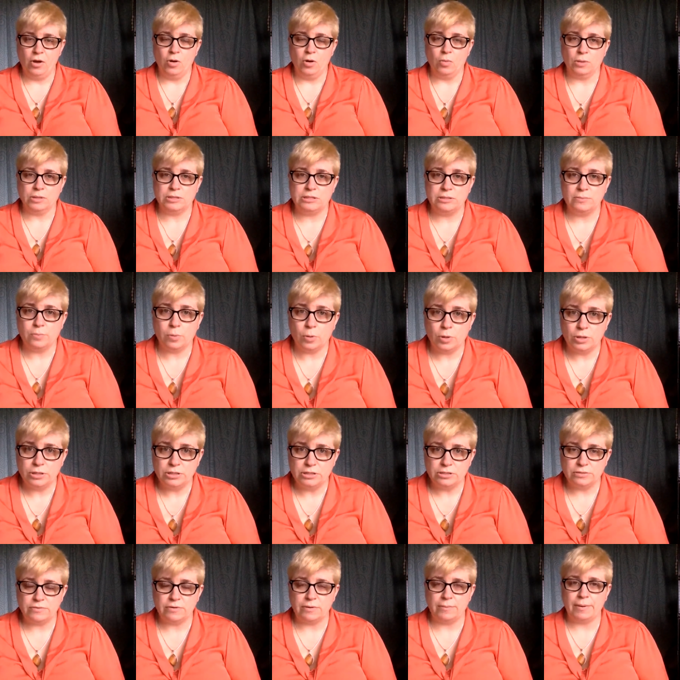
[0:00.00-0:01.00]
what's important
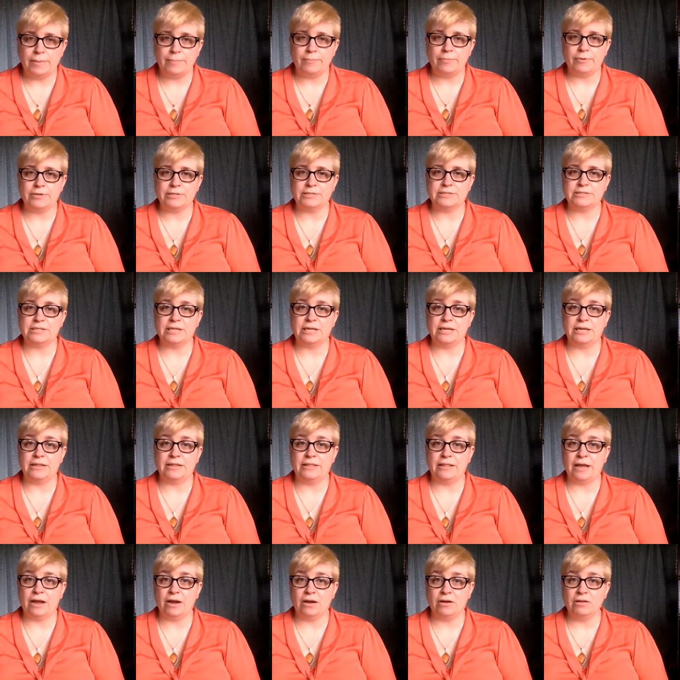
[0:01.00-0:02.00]
to remember is that
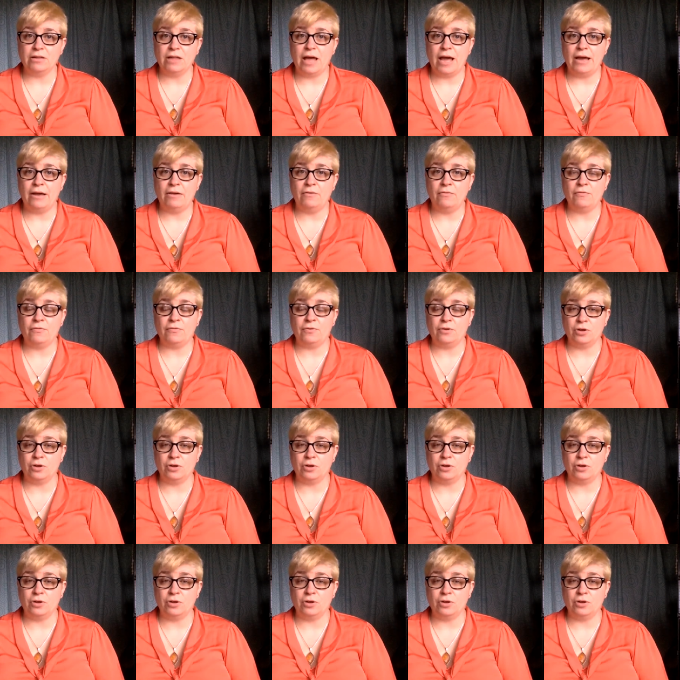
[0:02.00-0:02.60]
in their life,